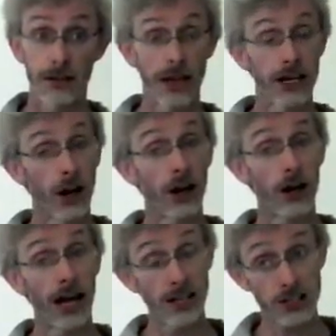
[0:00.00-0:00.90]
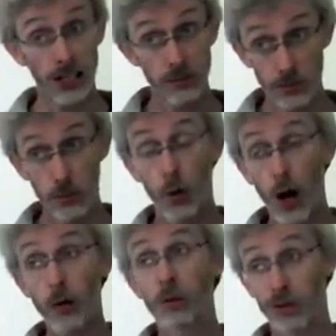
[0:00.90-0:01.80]
They are actually
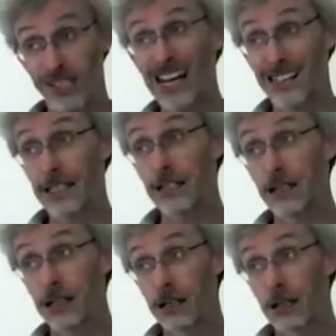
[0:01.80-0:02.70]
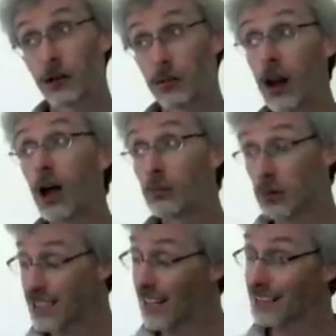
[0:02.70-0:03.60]
quite well protected. The plant
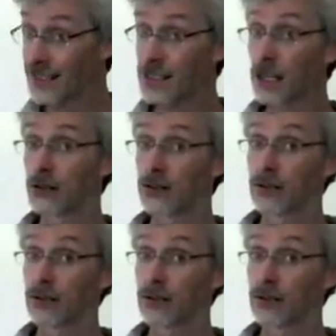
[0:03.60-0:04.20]
protects itself.